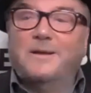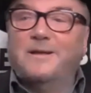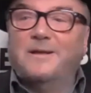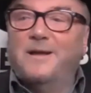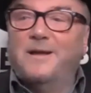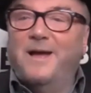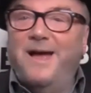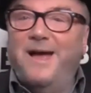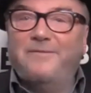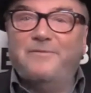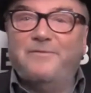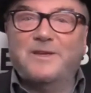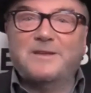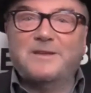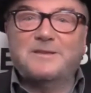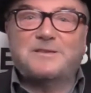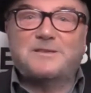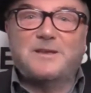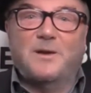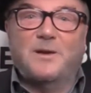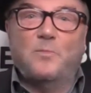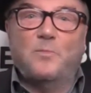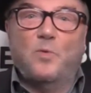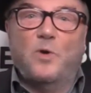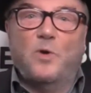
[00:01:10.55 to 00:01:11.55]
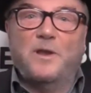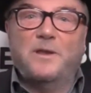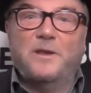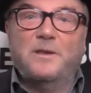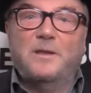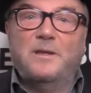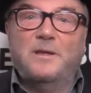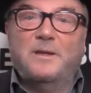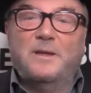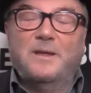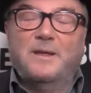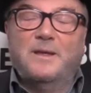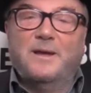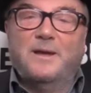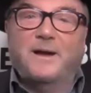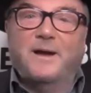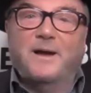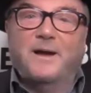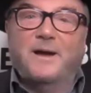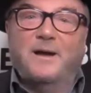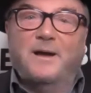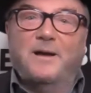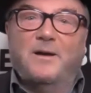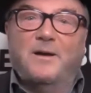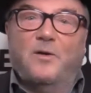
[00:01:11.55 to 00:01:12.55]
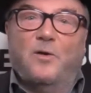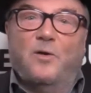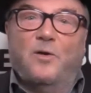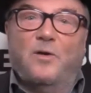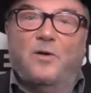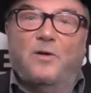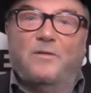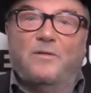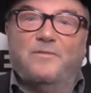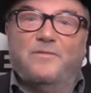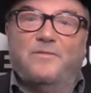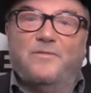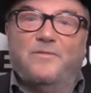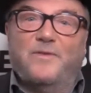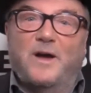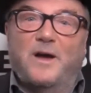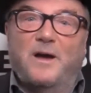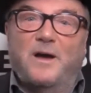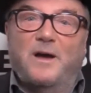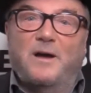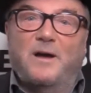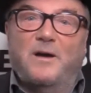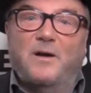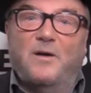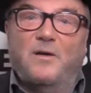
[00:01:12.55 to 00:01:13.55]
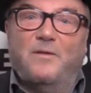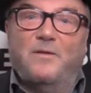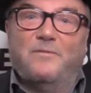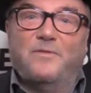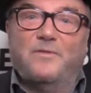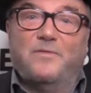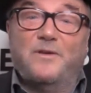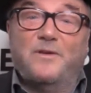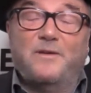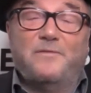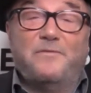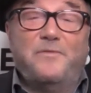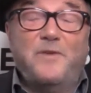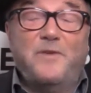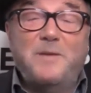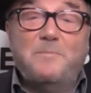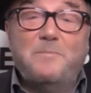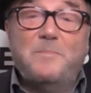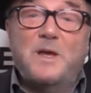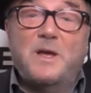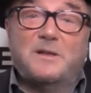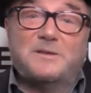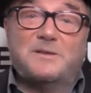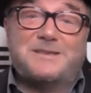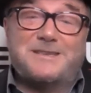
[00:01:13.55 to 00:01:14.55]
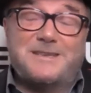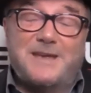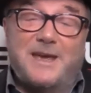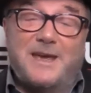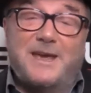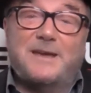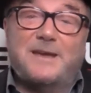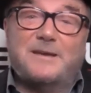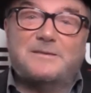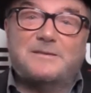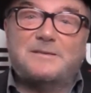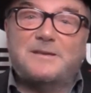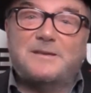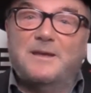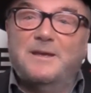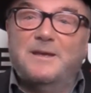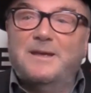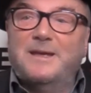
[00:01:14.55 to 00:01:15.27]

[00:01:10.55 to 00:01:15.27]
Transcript: having someone of the female sex